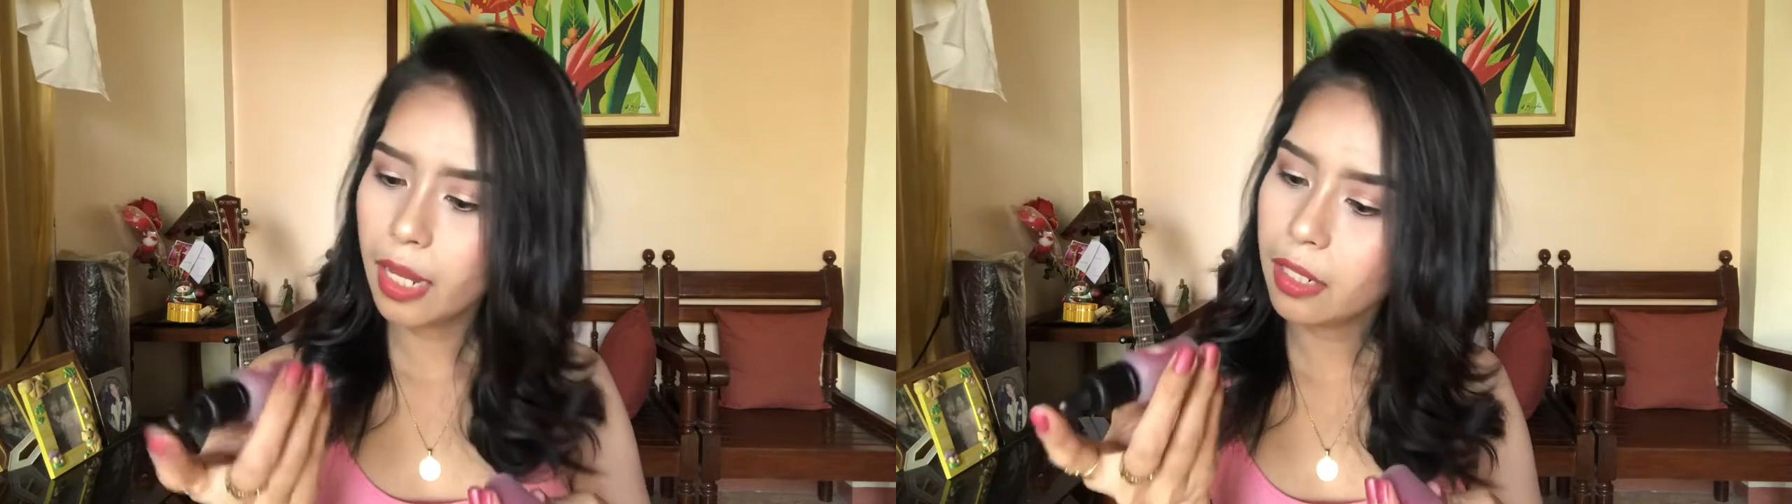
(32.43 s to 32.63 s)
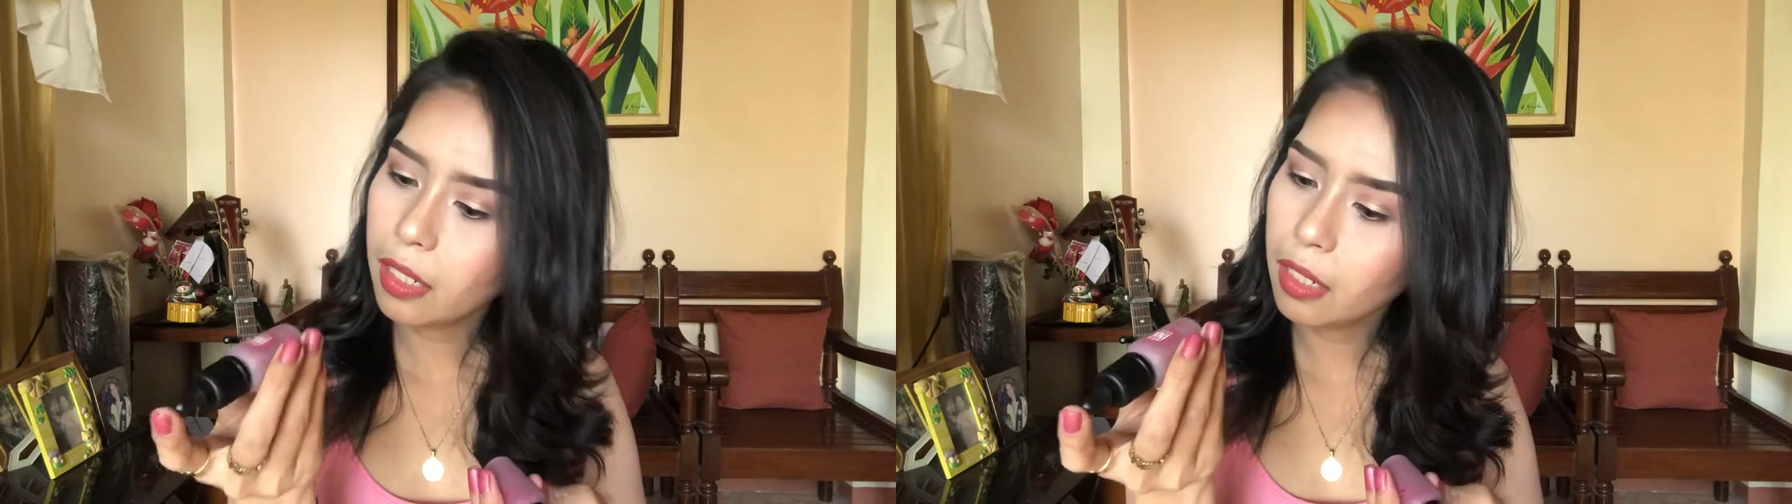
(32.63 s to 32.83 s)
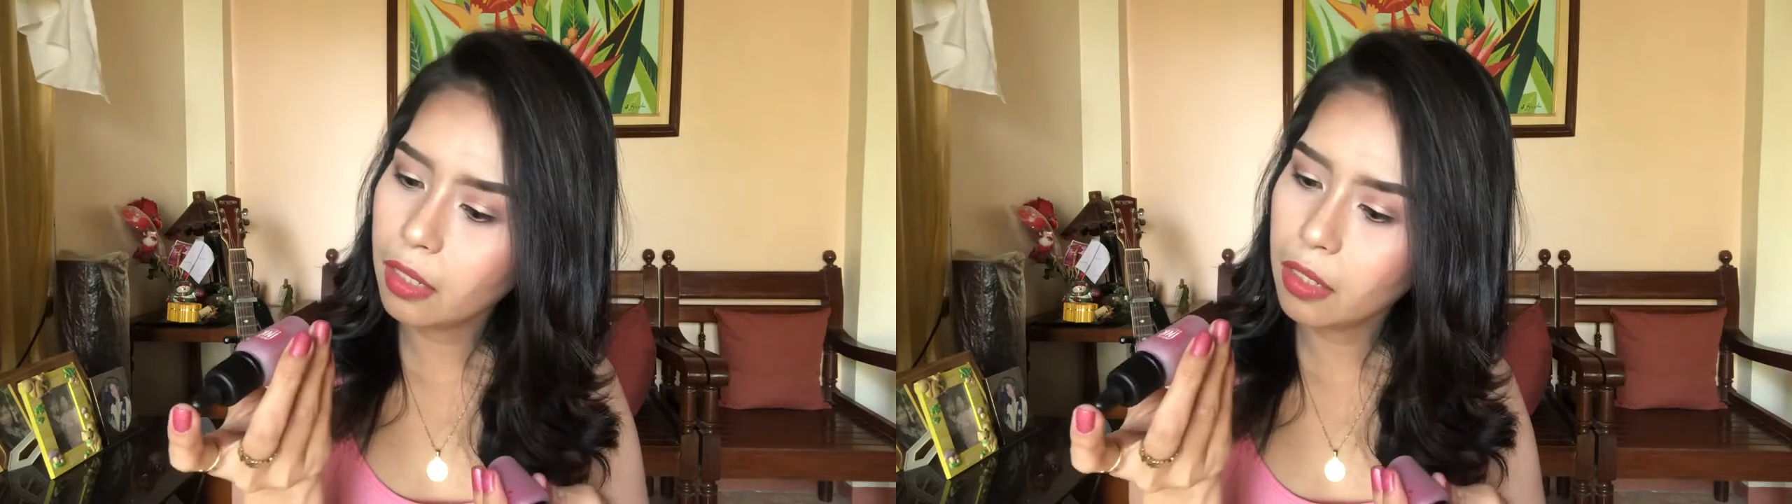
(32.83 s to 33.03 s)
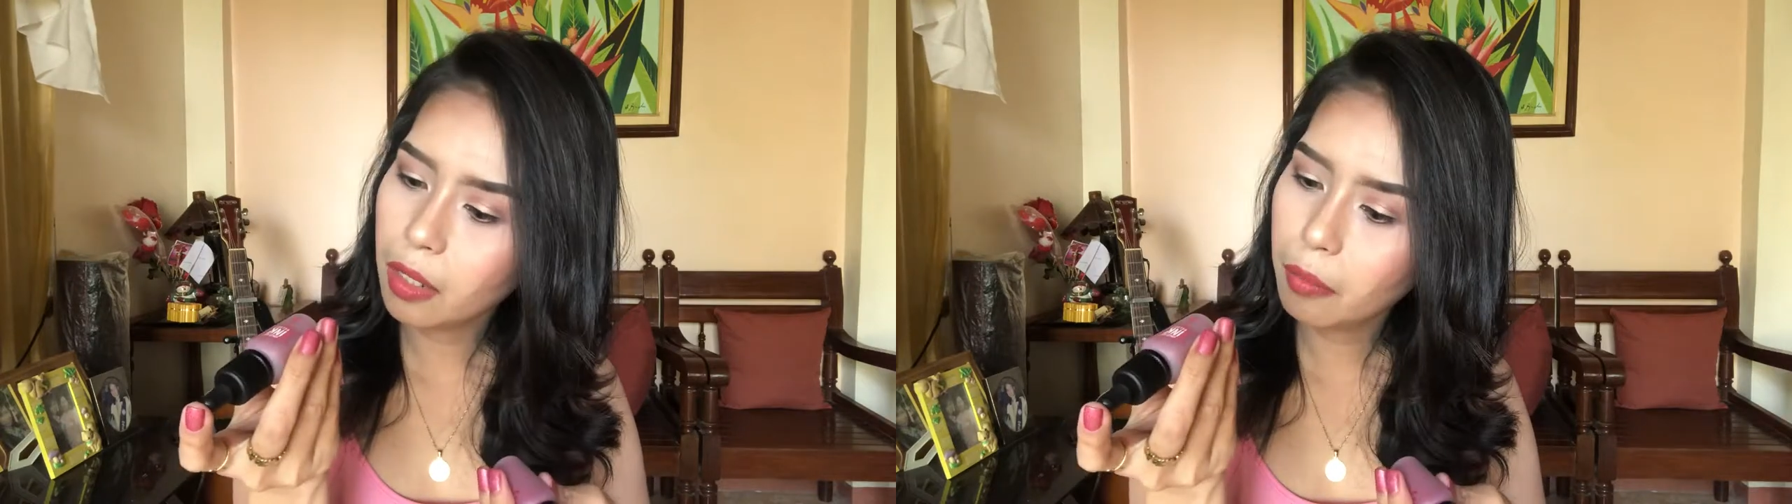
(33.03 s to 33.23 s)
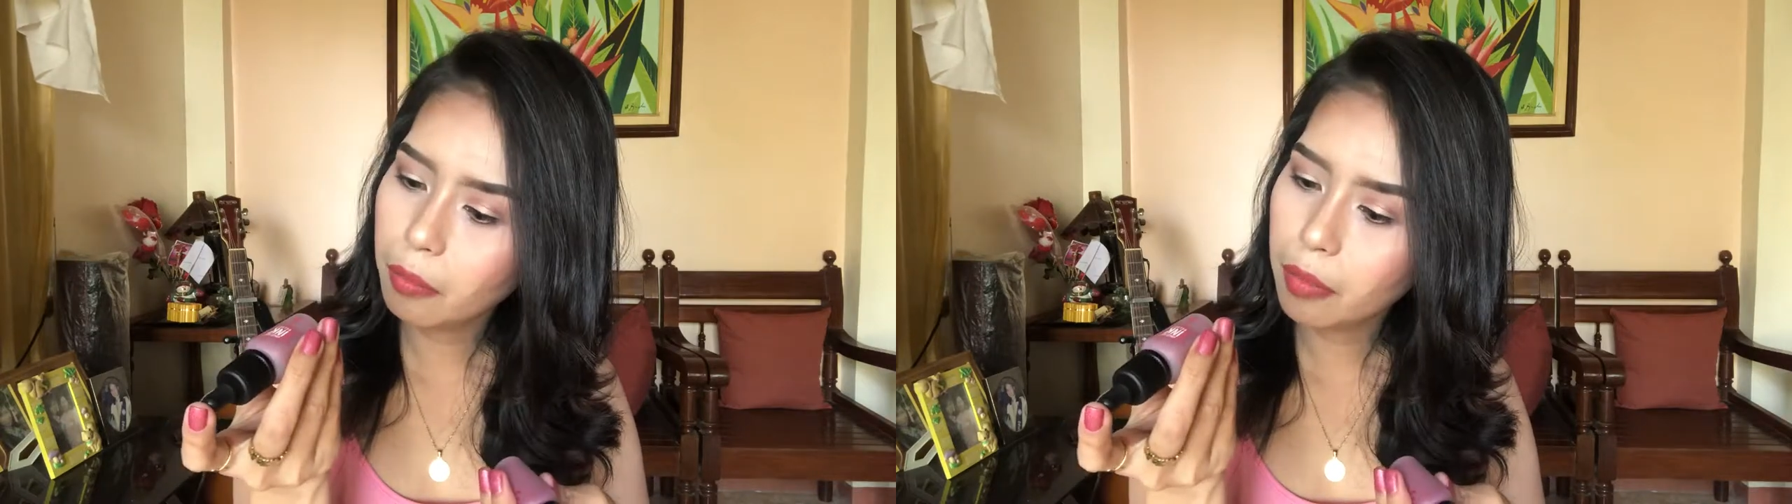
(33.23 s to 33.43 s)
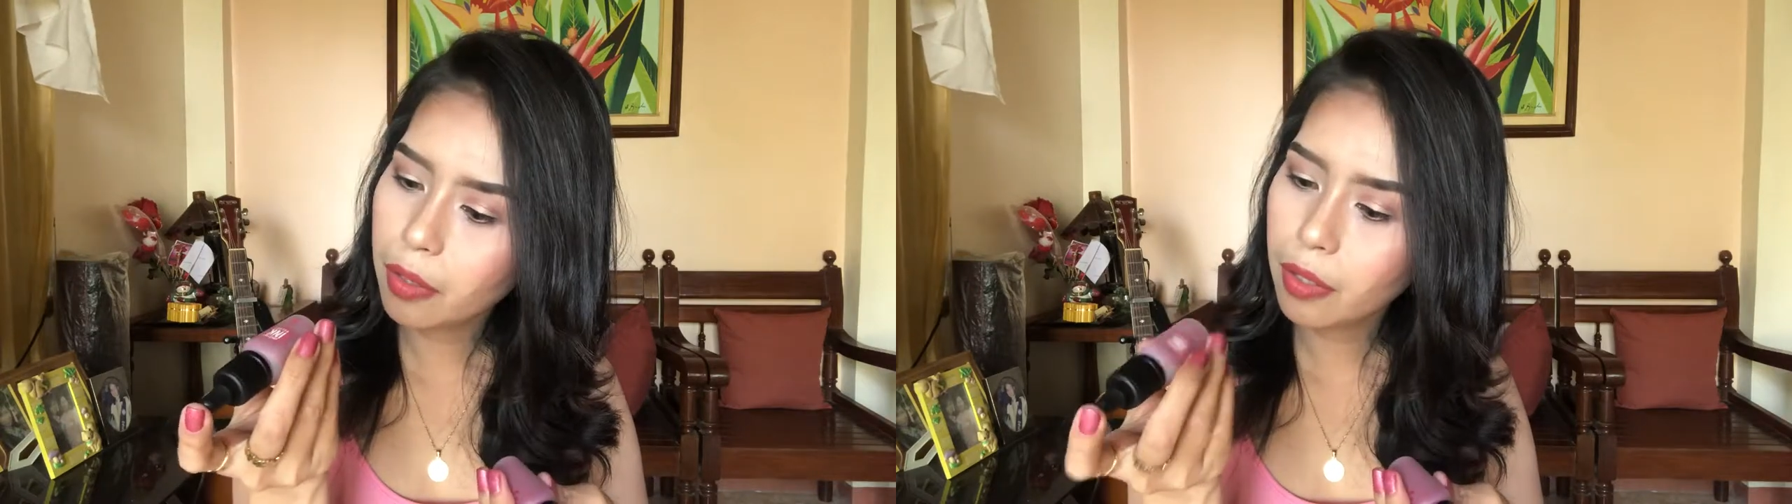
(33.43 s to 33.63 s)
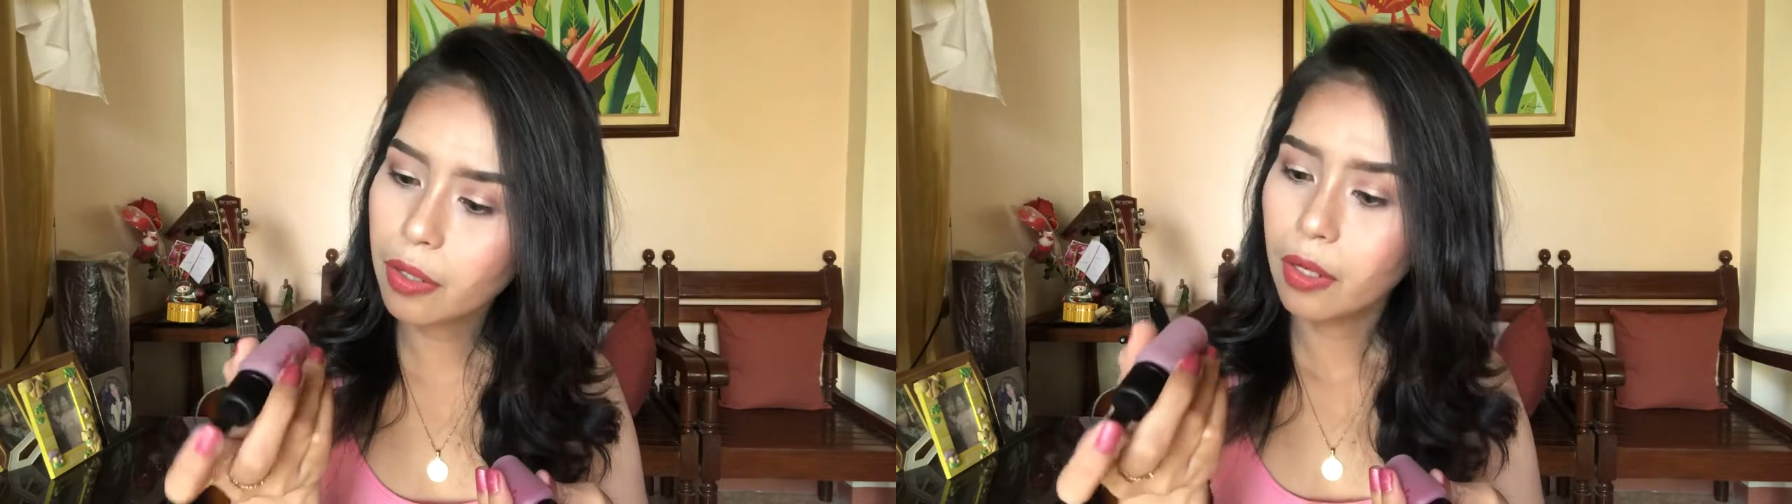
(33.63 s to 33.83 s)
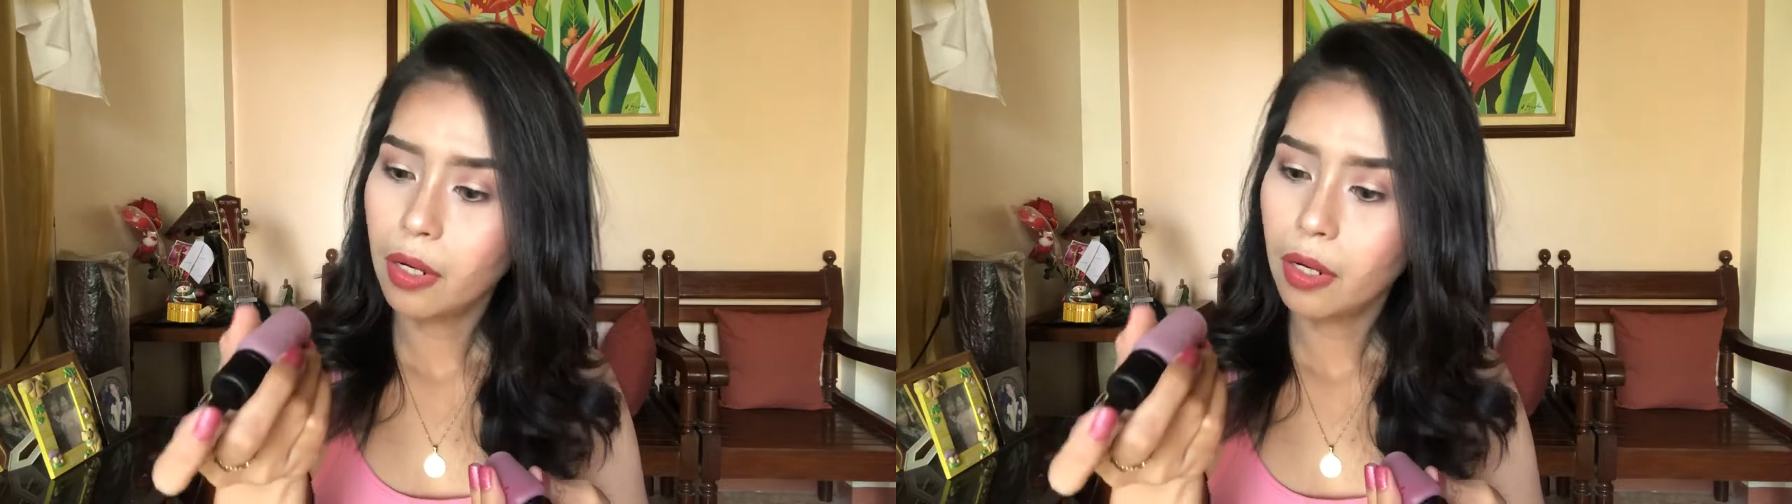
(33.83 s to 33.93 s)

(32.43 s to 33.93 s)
and in number